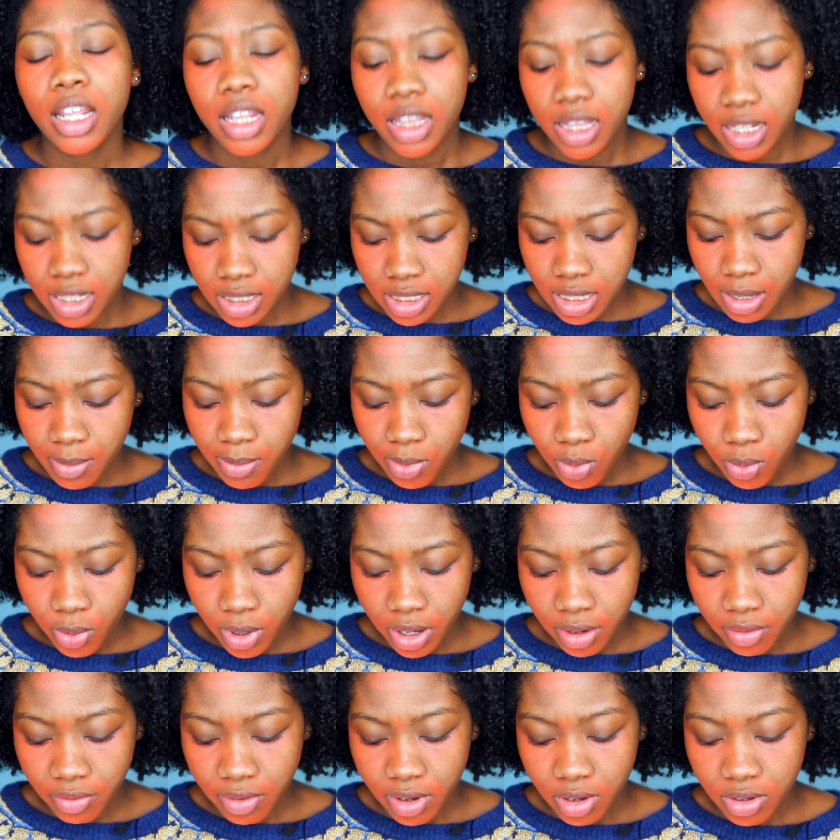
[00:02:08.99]
The Double
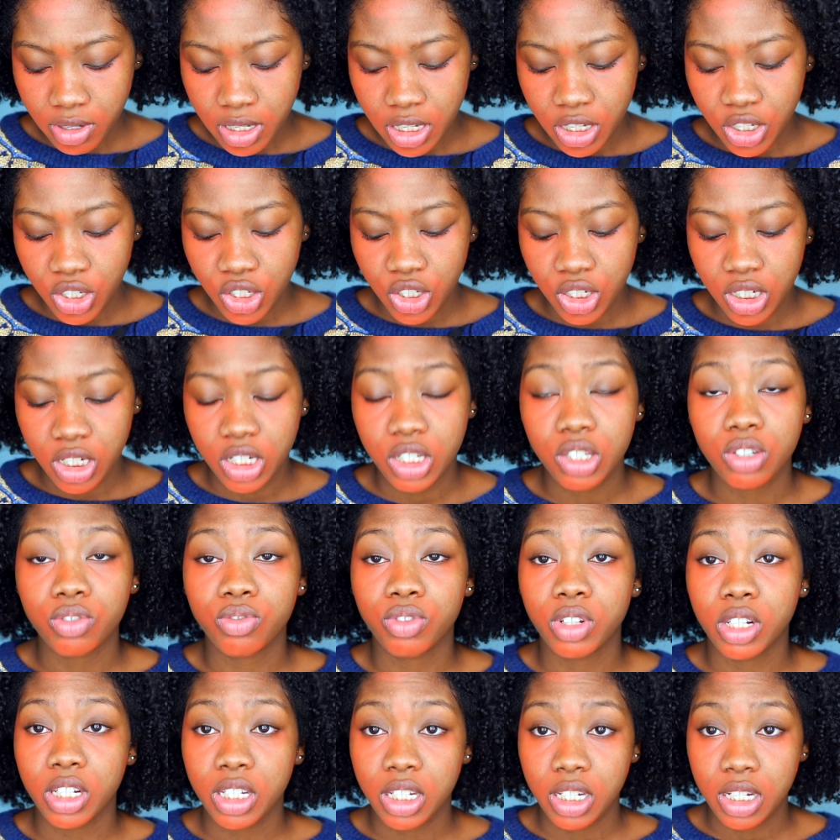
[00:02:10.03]
Wear foundation is
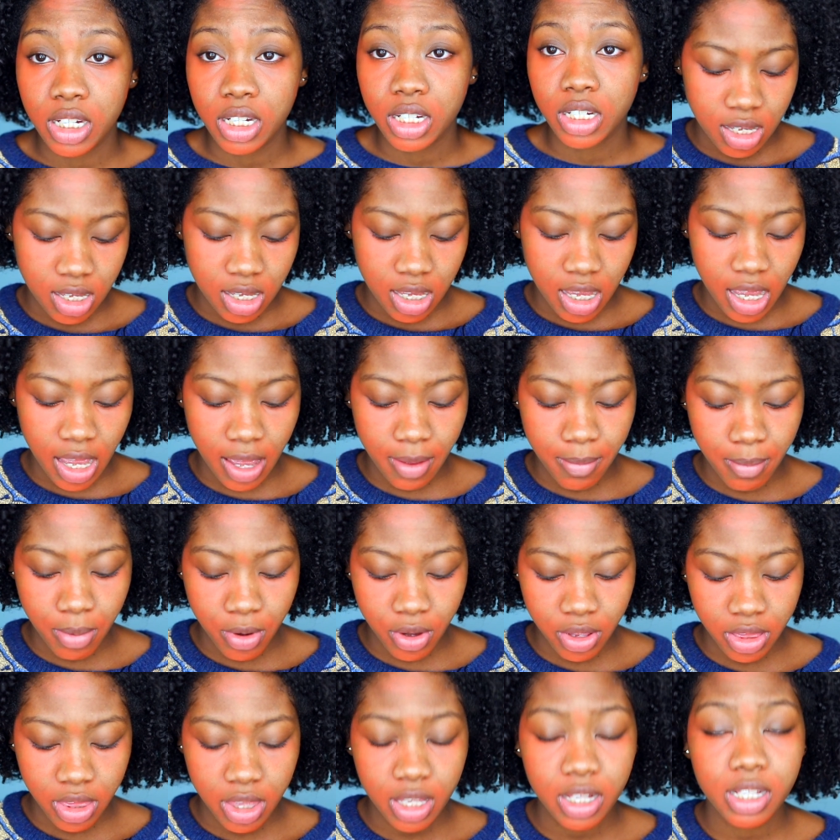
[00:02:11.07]
really good. I
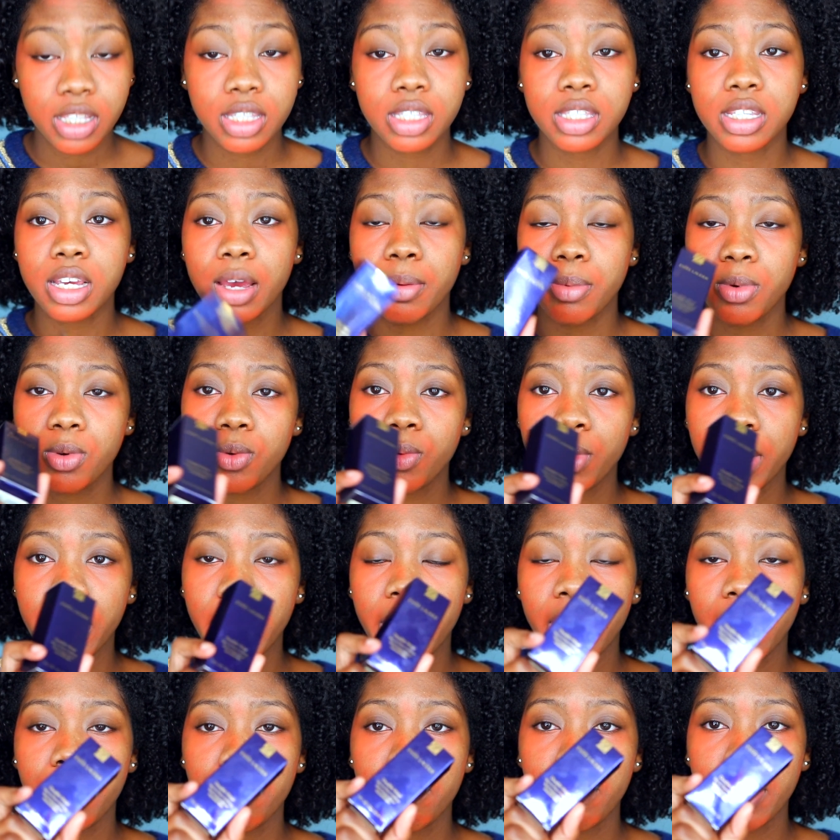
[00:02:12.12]
bought the Double
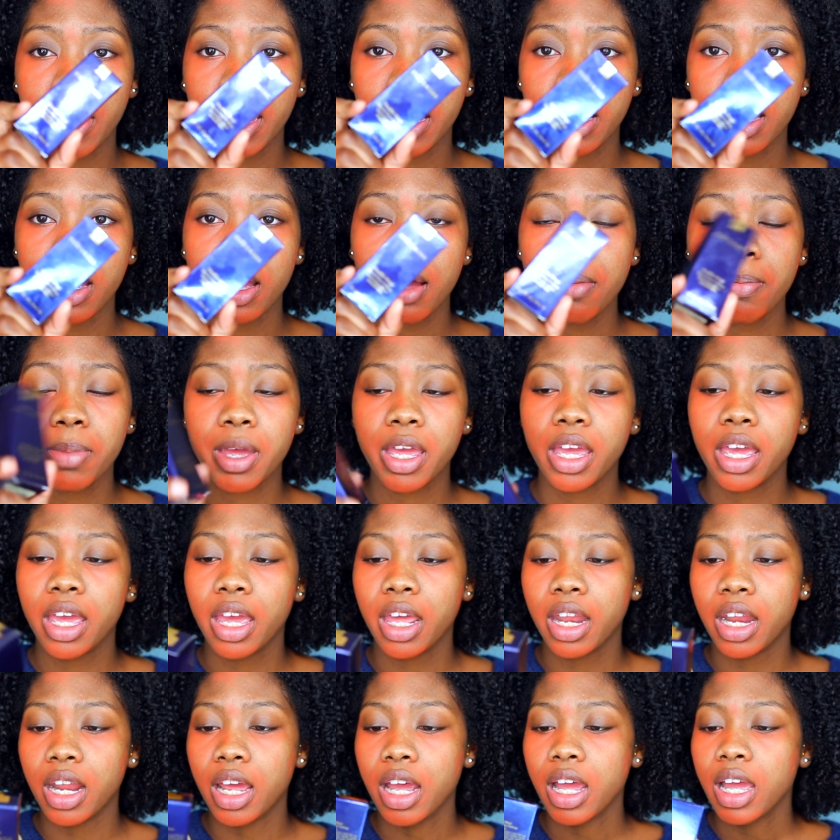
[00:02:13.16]
Wear makeup,
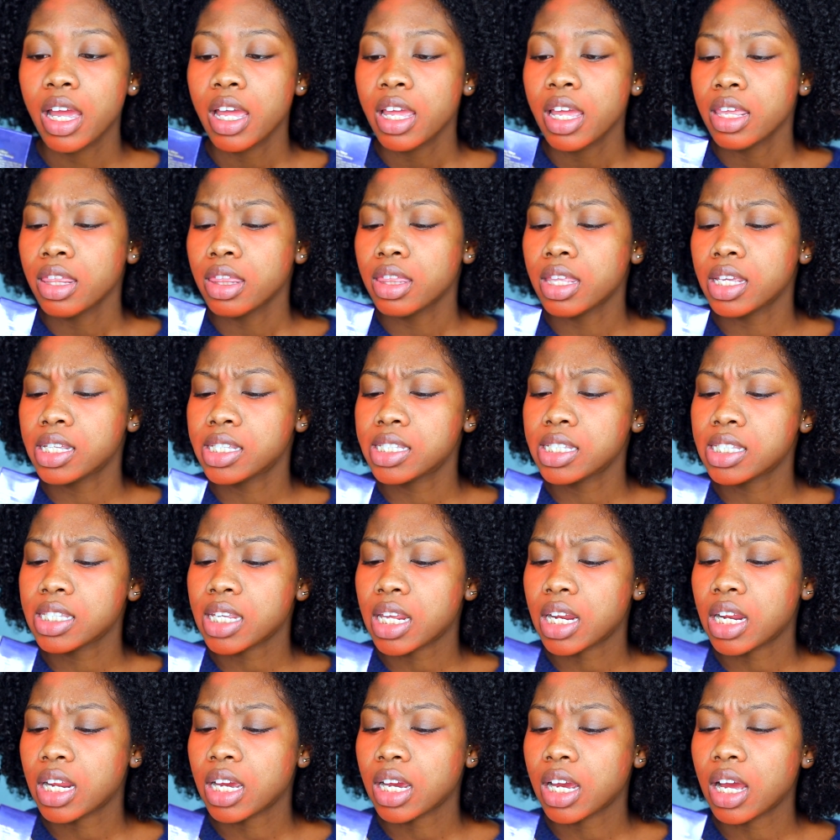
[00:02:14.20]
and this is
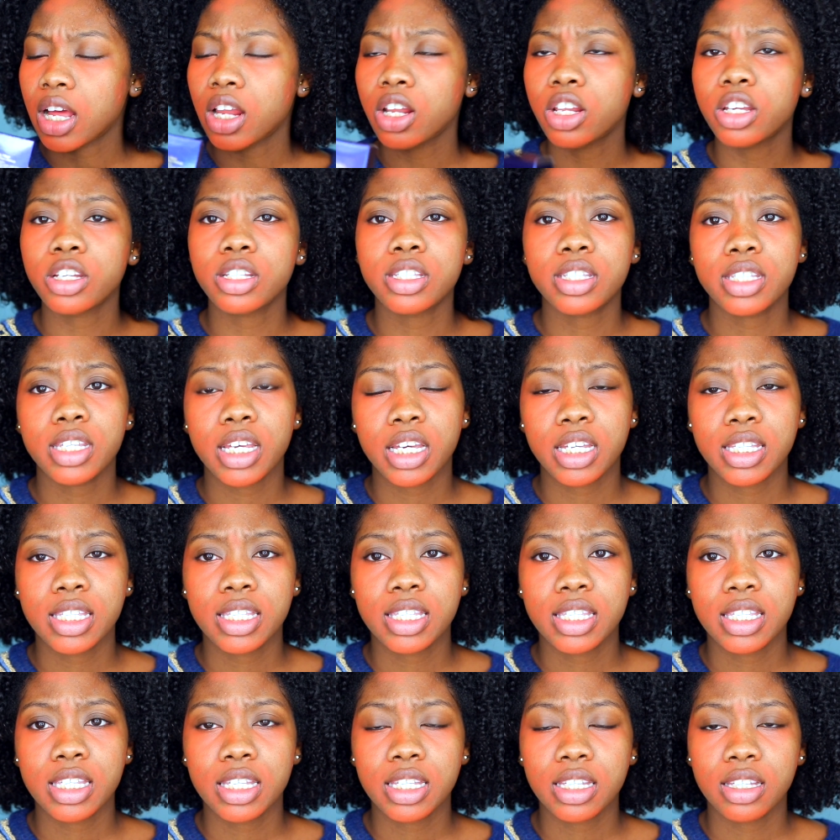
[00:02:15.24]
in the color
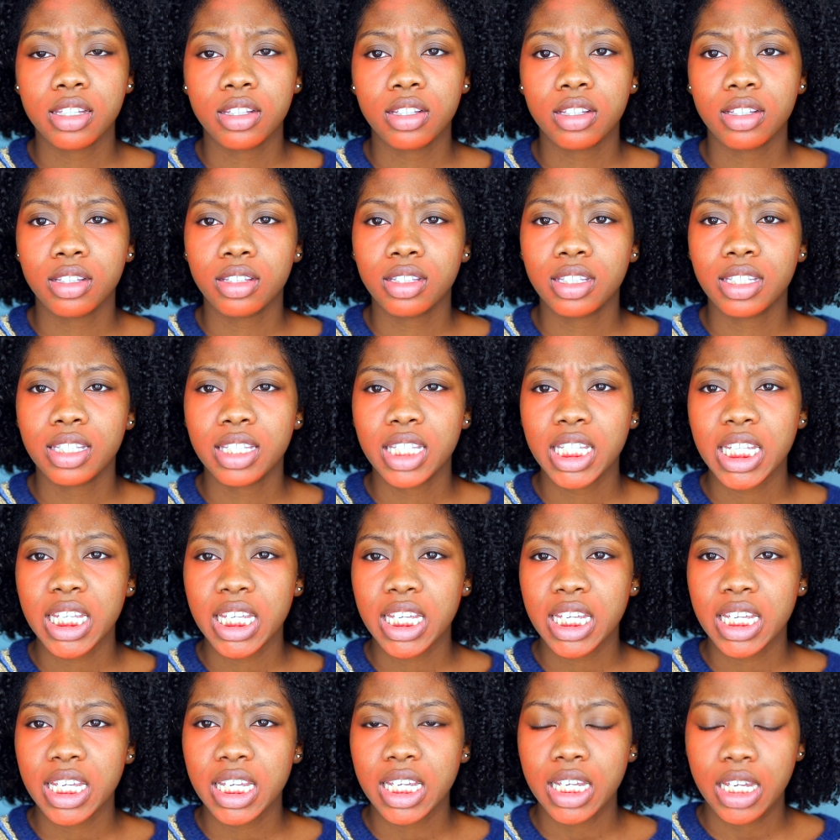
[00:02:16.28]

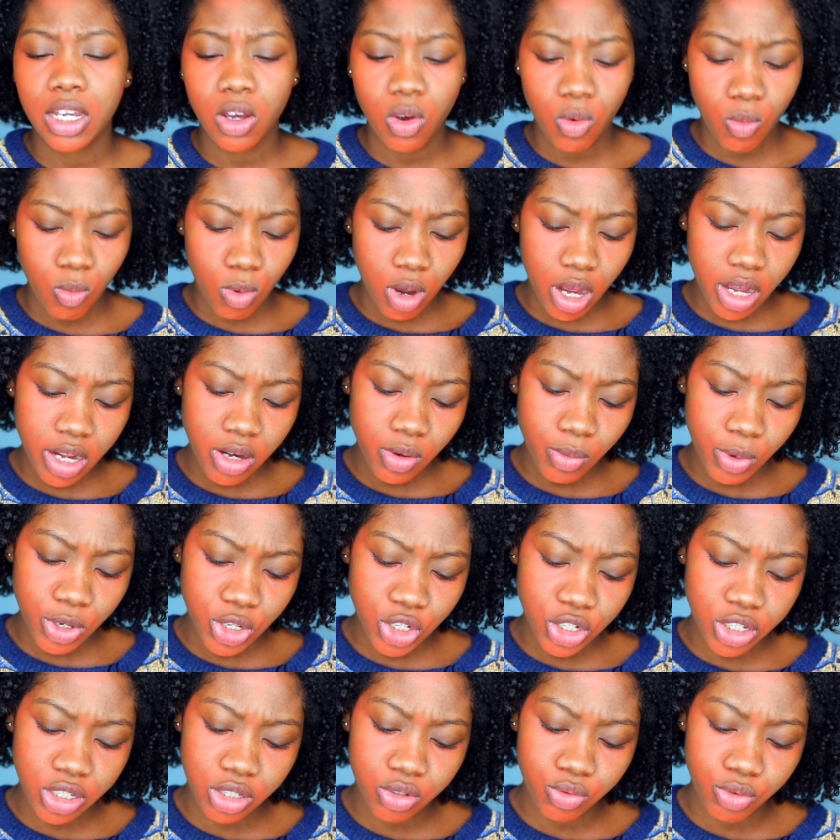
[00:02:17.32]
6C1,
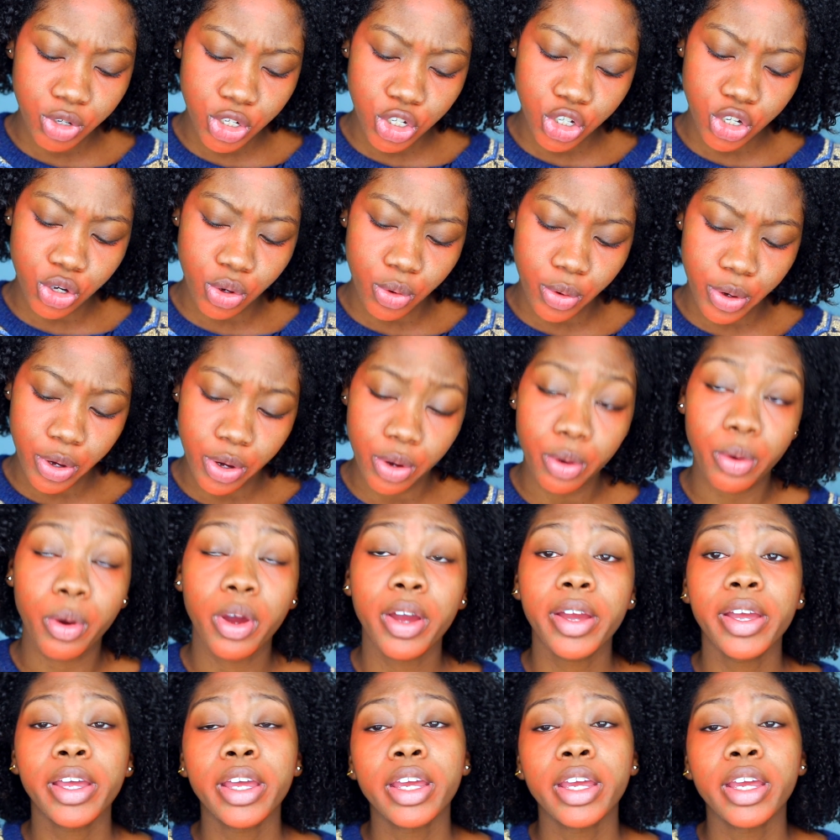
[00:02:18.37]
which is Rich Cocoa.